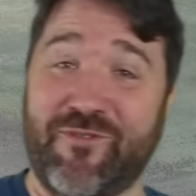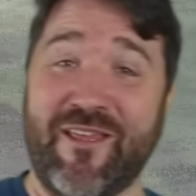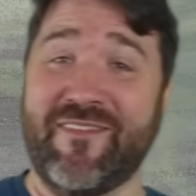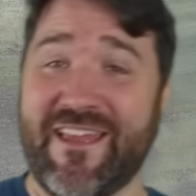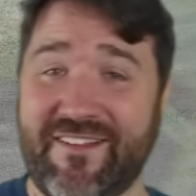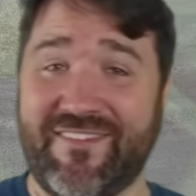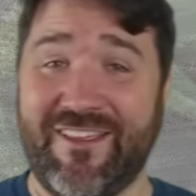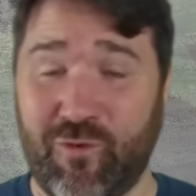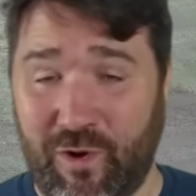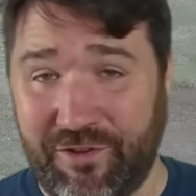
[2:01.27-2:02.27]
think they can see
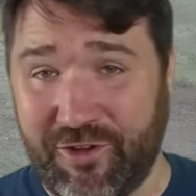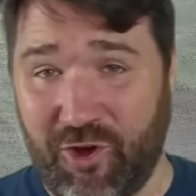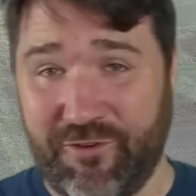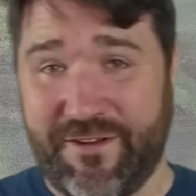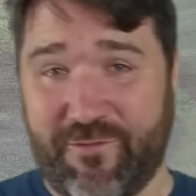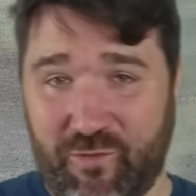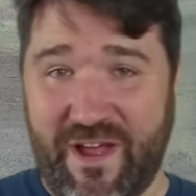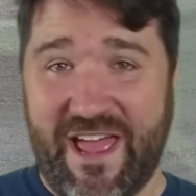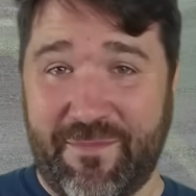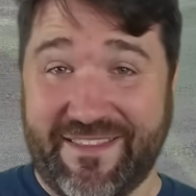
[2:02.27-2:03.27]
the world in a whole different
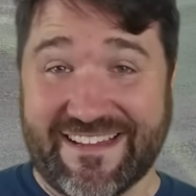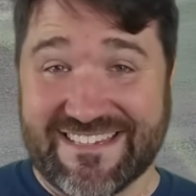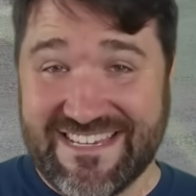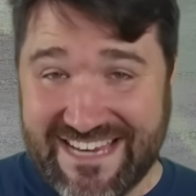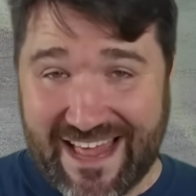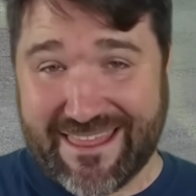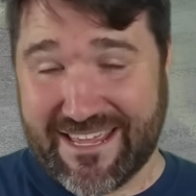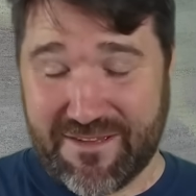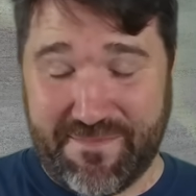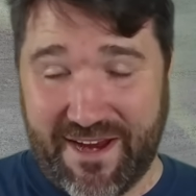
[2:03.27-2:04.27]
way, but that's nothing
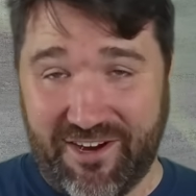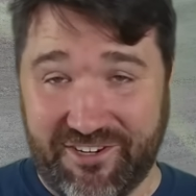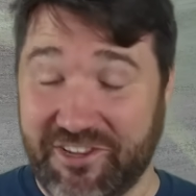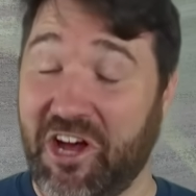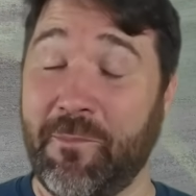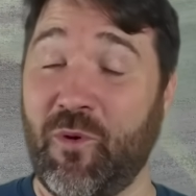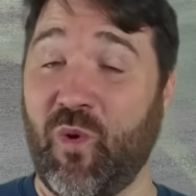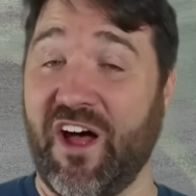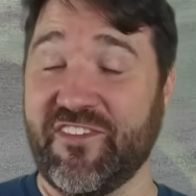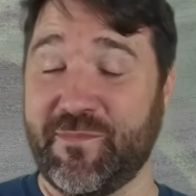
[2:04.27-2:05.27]
compared to the humble
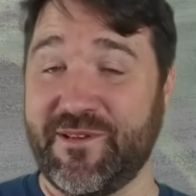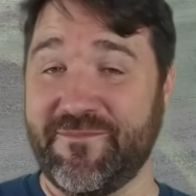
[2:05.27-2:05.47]
wasp.